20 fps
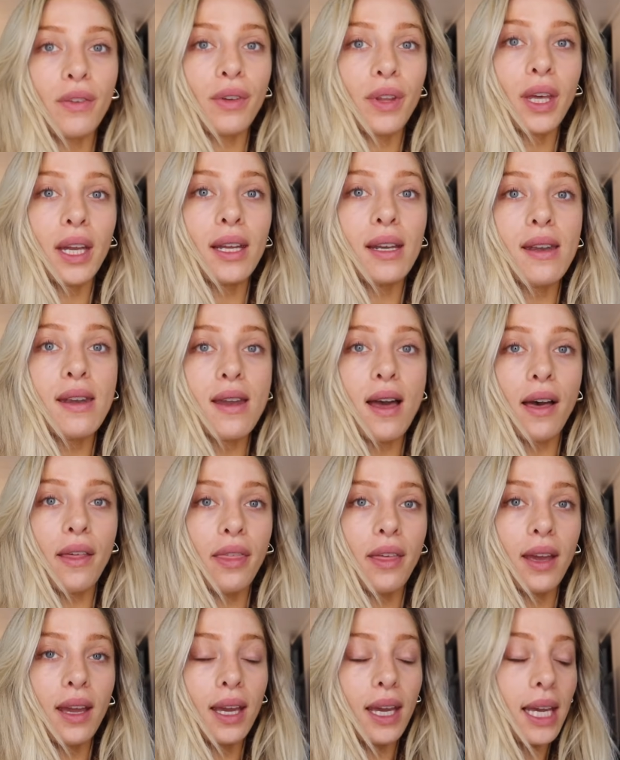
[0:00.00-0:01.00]
I feel like
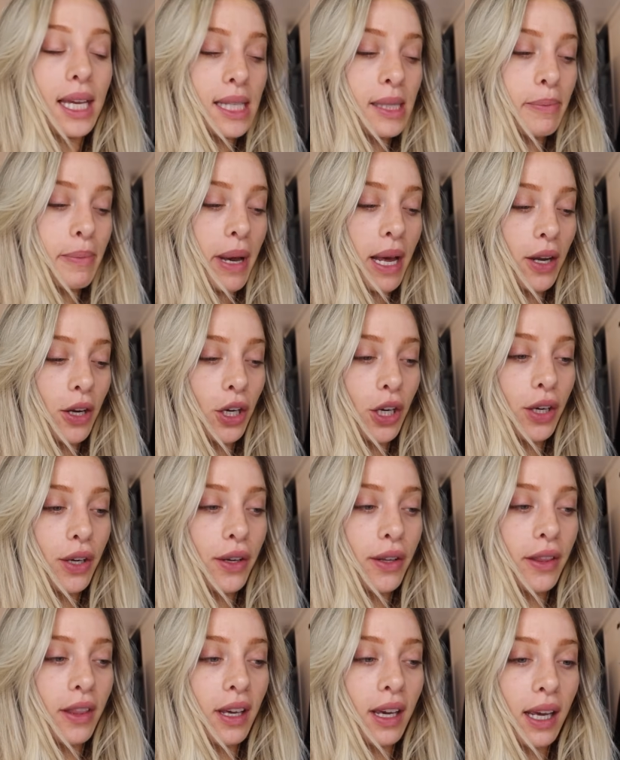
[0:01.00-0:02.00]
nothing is
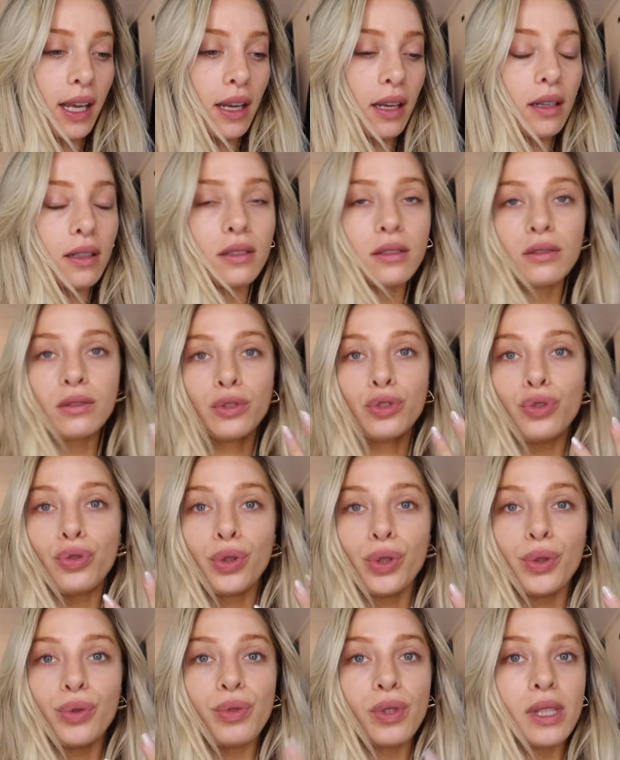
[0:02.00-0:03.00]
better than
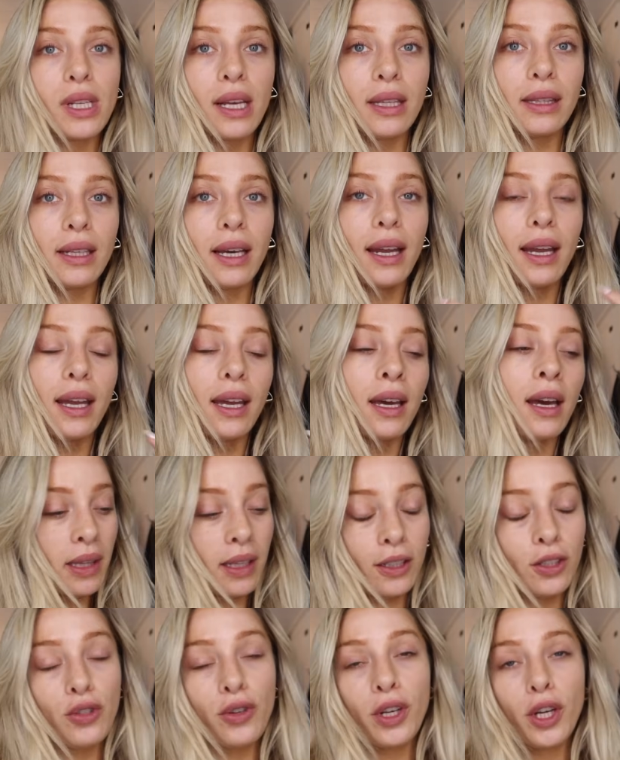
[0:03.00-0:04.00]
true sunlight and
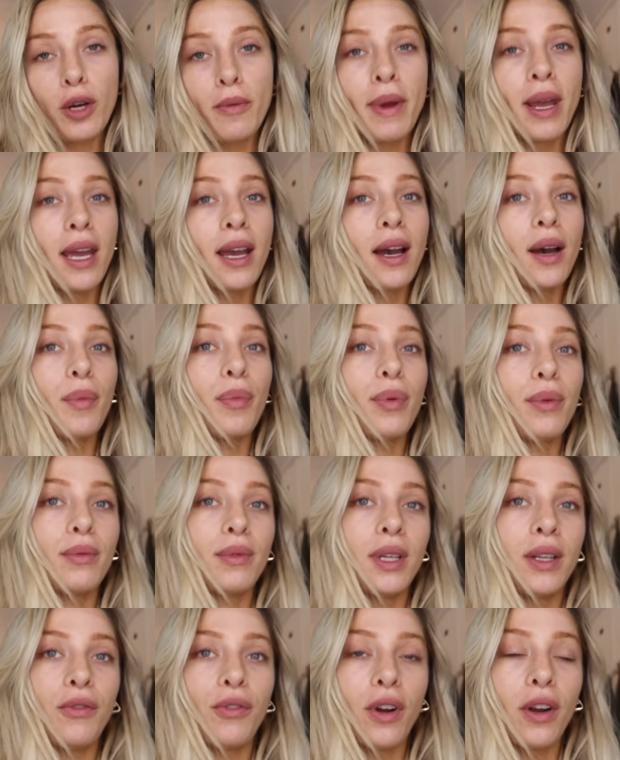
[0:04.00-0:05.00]
like doing your makeup
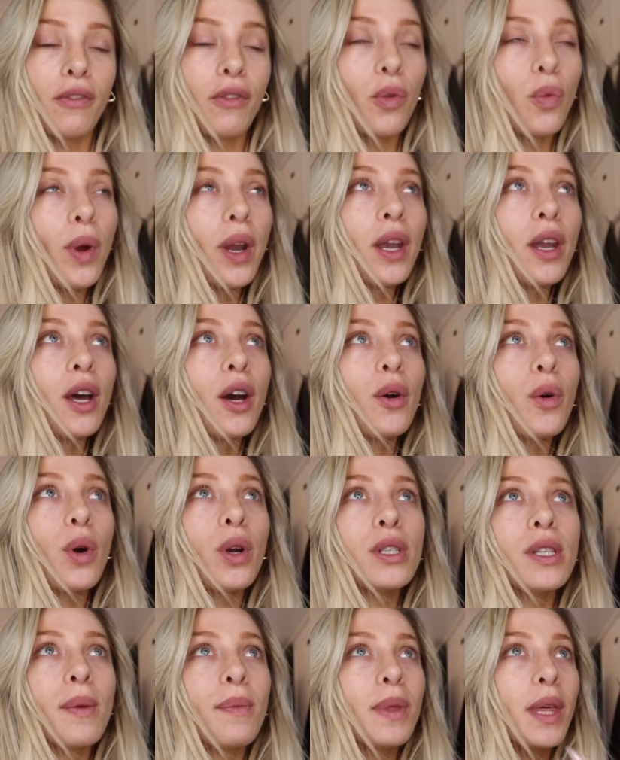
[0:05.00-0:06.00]
in front of a window or
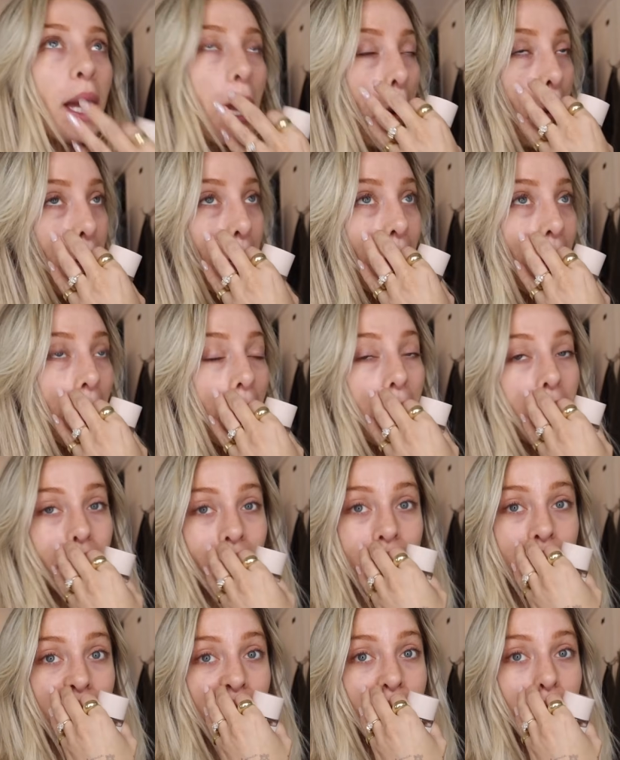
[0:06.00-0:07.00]
something, but
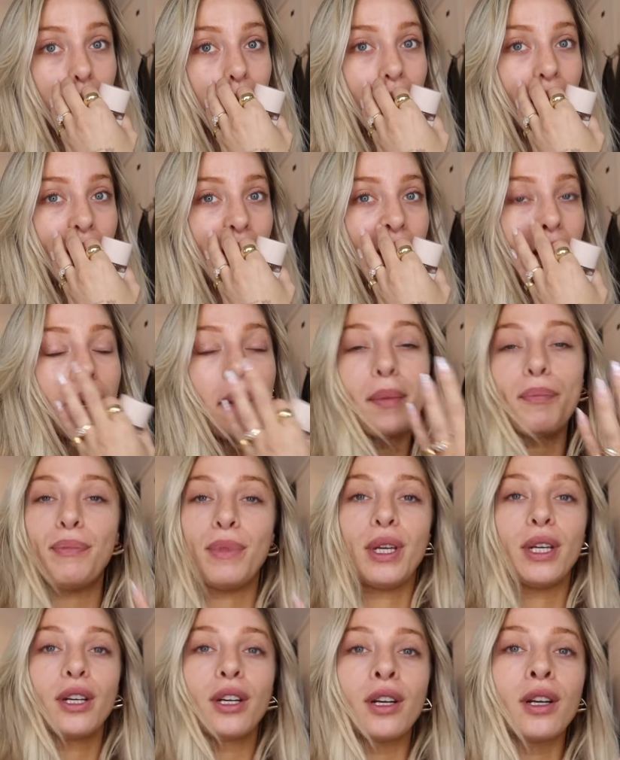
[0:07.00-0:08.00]
obviously you need a
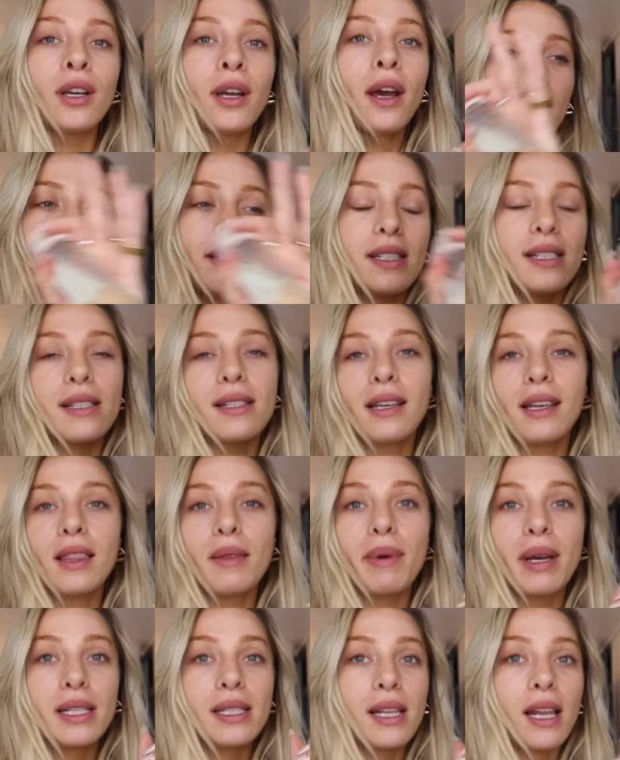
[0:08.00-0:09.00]
mirror, and this is like the
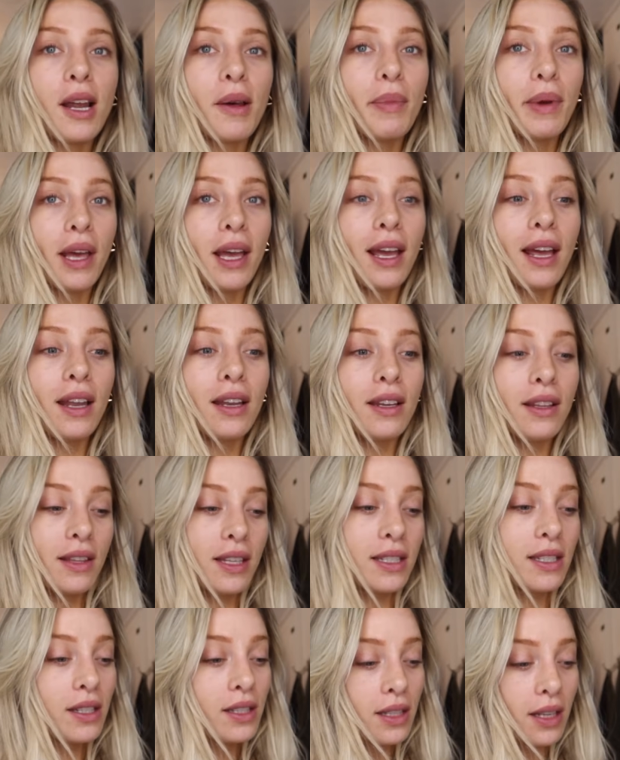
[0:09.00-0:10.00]
best setup, and
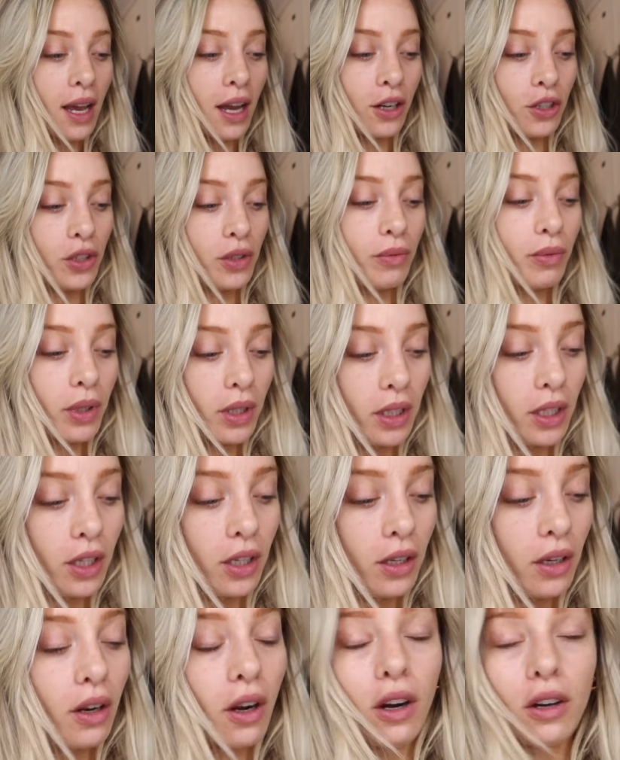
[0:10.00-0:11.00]
this is actually really
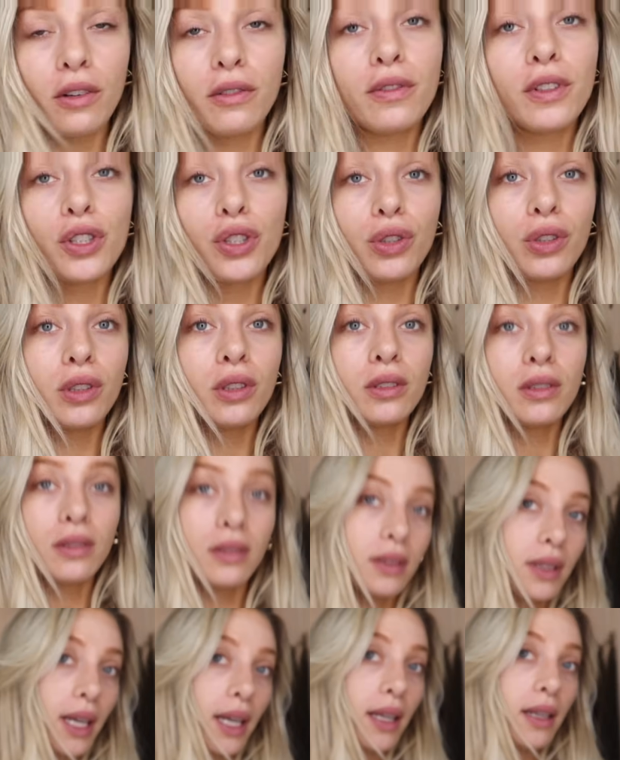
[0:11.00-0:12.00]
good artificial
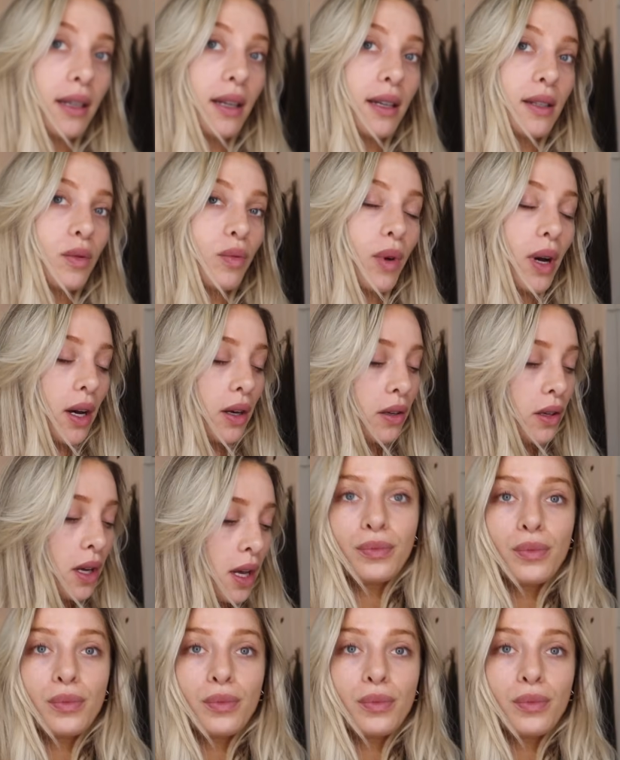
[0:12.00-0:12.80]
light as well.